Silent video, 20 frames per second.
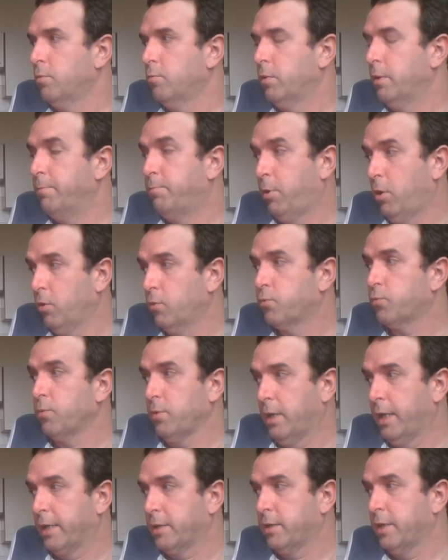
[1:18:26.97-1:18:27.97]
We both were
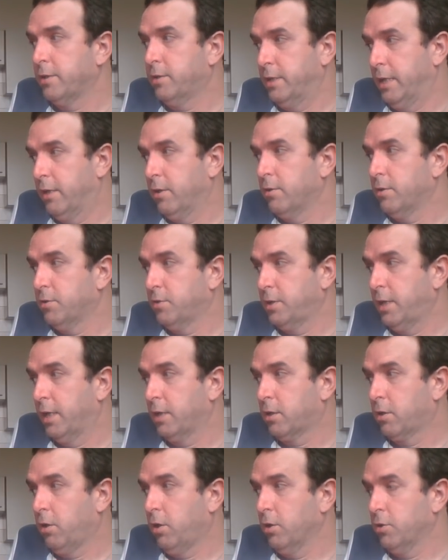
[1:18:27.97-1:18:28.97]
like, let's err on the side
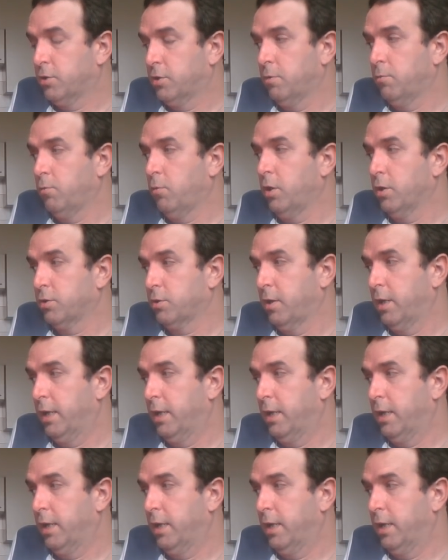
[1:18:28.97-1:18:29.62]
of caution and wash our